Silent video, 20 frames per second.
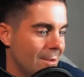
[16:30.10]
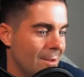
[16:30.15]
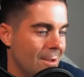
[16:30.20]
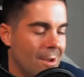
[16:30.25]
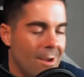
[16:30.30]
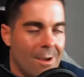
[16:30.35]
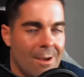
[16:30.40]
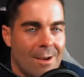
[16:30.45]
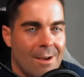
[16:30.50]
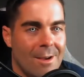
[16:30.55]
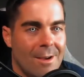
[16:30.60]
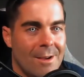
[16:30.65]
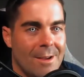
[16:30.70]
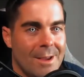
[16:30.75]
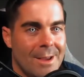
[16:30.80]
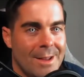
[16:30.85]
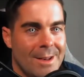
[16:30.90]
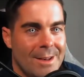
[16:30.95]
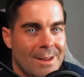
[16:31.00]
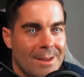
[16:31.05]

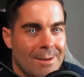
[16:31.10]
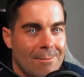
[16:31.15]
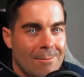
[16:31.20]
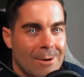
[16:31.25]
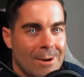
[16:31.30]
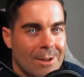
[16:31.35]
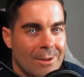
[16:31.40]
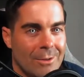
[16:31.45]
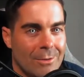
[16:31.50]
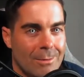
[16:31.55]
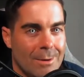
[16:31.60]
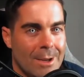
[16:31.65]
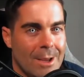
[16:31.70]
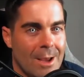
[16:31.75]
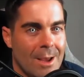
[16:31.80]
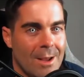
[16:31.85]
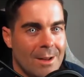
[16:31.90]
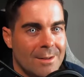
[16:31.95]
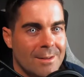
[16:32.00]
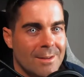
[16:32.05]
And then what else we
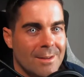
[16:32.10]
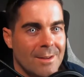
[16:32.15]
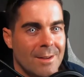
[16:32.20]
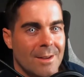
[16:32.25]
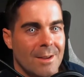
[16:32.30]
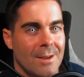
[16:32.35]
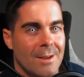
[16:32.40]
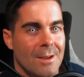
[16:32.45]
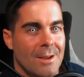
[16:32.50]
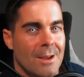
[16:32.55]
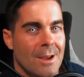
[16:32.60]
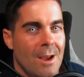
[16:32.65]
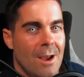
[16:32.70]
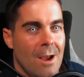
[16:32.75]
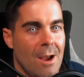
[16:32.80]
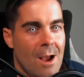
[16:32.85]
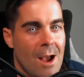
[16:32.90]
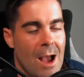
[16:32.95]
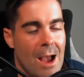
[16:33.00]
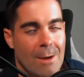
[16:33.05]
got?
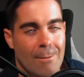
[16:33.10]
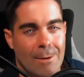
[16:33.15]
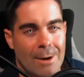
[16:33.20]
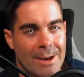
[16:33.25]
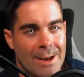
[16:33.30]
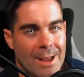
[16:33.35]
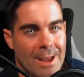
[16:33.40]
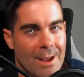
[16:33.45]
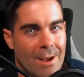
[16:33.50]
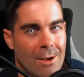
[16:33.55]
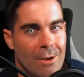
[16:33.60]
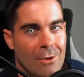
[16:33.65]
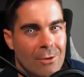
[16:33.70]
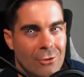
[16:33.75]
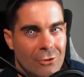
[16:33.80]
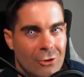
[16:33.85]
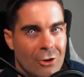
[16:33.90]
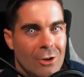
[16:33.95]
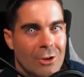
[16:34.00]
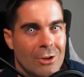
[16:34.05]
Highway to Hell.
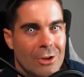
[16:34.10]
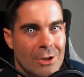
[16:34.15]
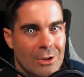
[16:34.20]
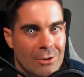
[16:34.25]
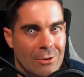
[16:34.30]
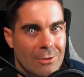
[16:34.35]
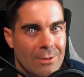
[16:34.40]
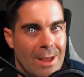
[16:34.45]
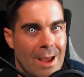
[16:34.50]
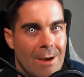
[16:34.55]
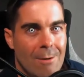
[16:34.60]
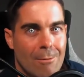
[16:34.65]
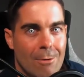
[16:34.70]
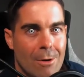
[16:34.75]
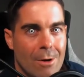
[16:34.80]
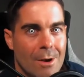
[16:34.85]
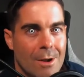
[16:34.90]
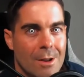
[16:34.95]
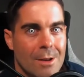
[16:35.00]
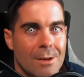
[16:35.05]
Sure, you could do that
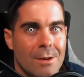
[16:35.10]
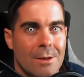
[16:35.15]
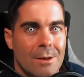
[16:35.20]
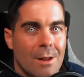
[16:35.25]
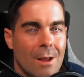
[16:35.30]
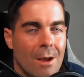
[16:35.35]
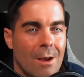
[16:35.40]
one.